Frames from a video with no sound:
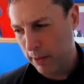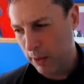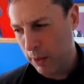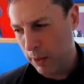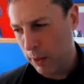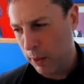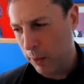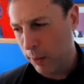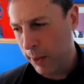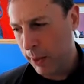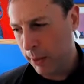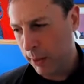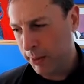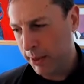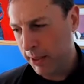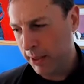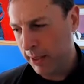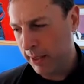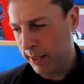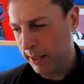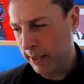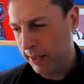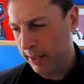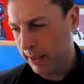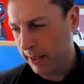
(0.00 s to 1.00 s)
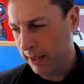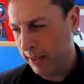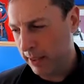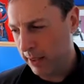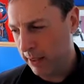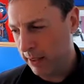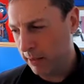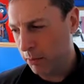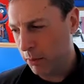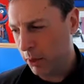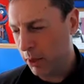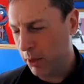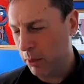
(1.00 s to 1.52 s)
own up to,
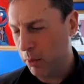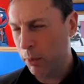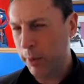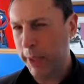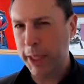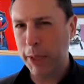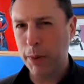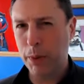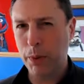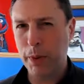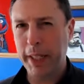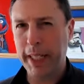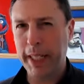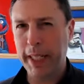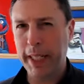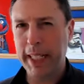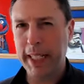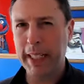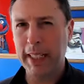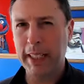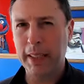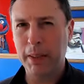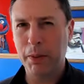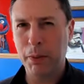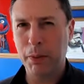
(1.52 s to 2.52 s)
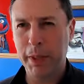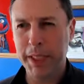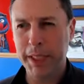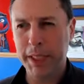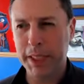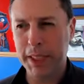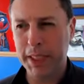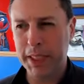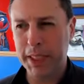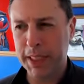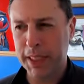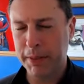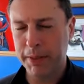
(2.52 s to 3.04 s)
well, recreate and
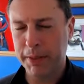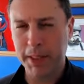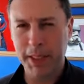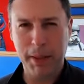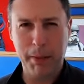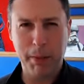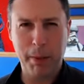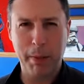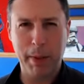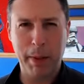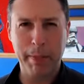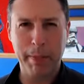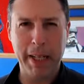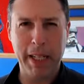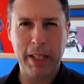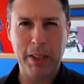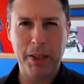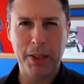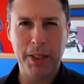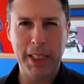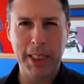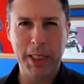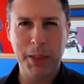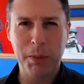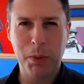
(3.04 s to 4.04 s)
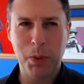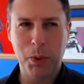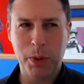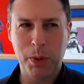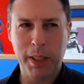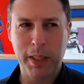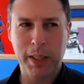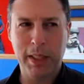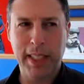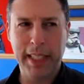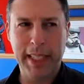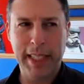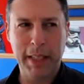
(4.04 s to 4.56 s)
reshift some of my boundaries
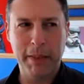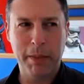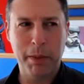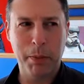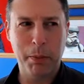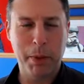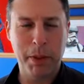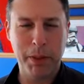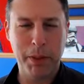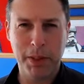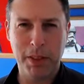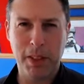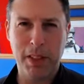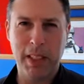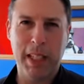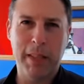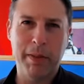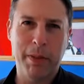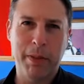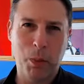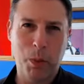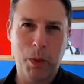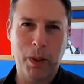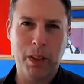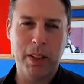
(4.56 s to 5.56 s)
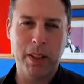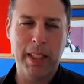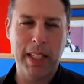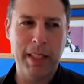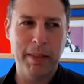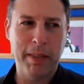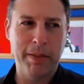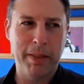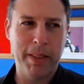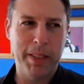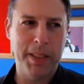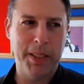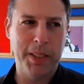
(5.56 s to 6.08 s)
between like even personal life and work
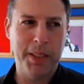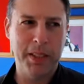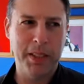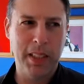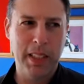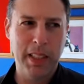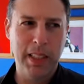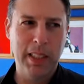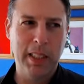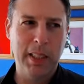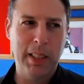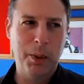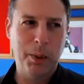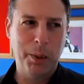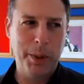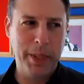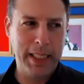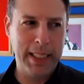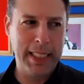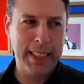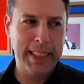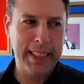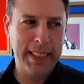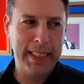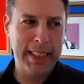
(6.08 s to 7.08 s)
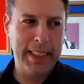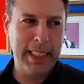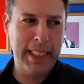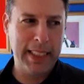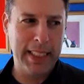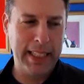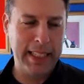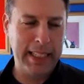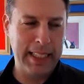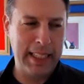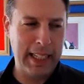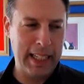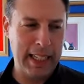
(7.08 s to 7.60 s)
life and just realizing that
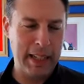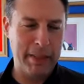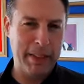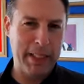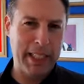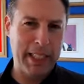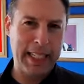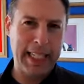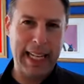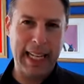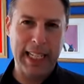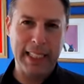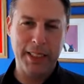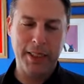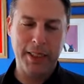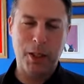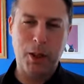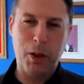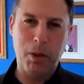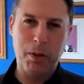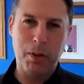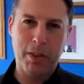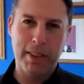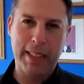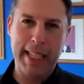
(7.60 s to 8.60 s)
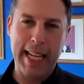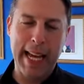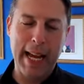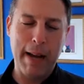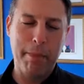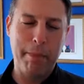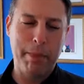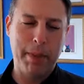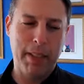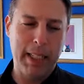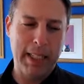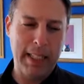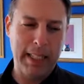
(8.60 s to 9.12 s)
like not everything has to
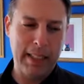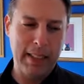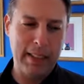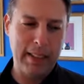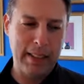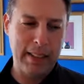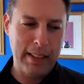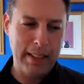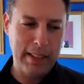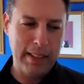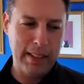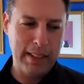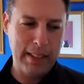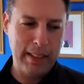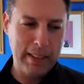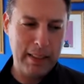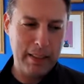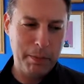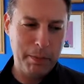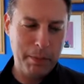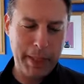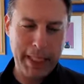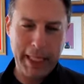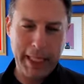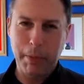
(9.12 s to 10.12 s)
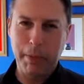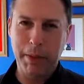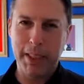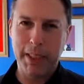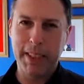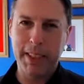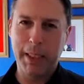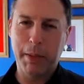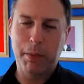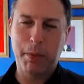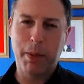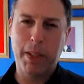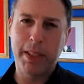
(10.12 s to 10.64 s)
overlap and being able to
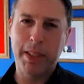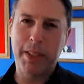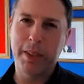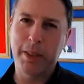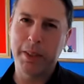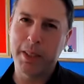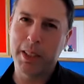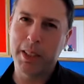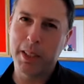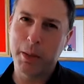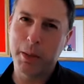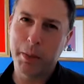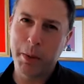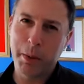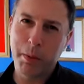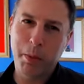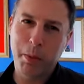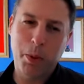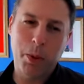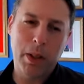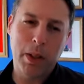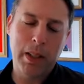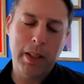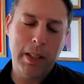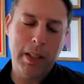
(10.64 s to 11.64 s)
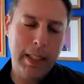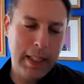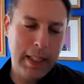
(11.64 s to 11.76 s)
separate those a little bit more.